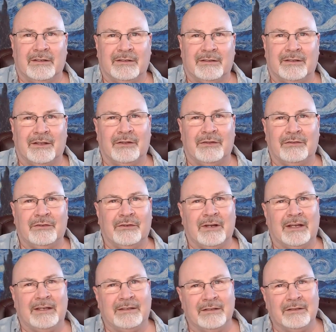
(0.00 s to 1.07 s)
Does your
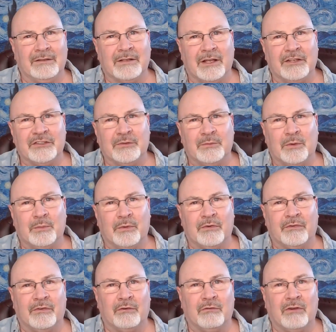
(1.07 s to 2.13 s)
ideal customer
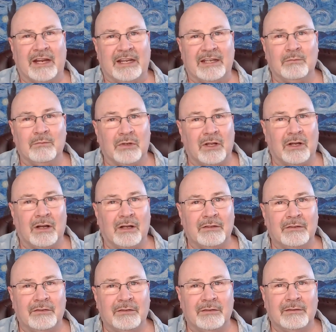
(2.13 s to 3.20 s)
prefer reading
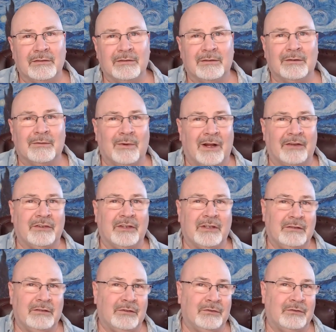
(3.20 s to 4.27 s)
blogs or
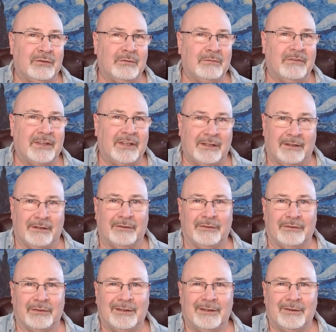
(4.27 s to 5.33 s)
watching YouTube
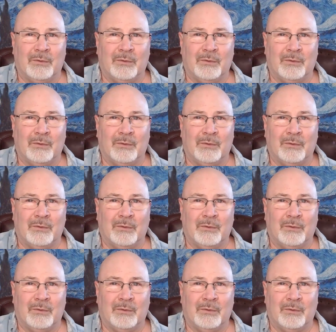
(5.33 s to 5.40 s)
videos?